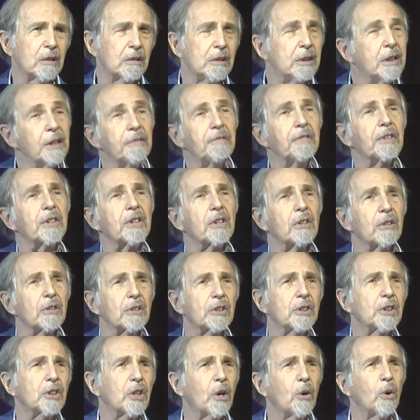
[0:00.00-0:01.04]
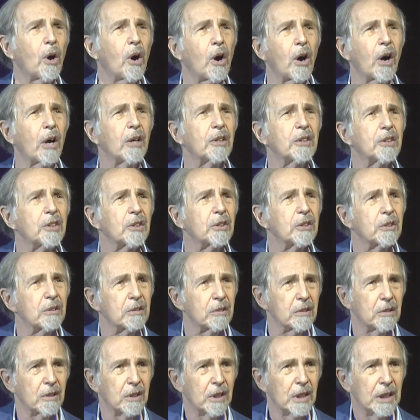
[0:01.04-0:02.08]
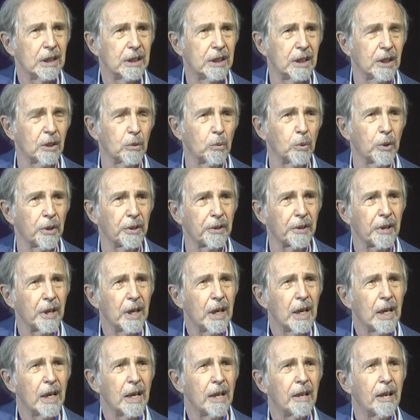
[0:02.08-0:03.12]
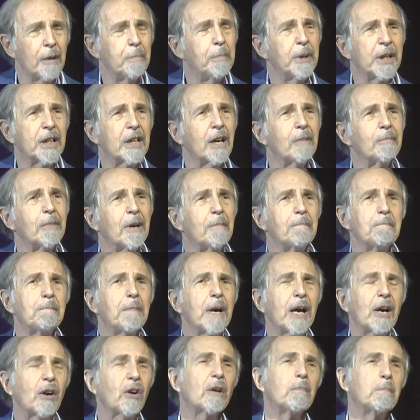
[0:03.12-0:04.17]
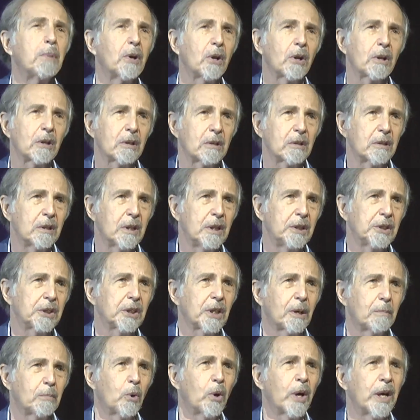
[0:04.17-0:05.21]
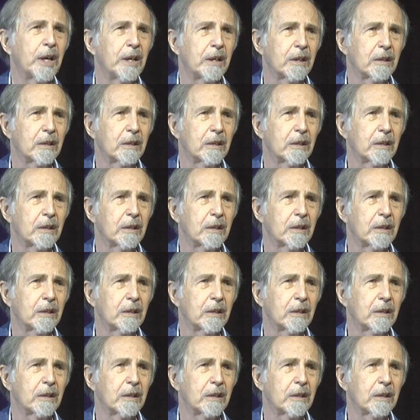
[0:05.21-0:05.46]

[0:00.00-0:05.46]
difficult, so hard to deal with, they become unbearable in some way.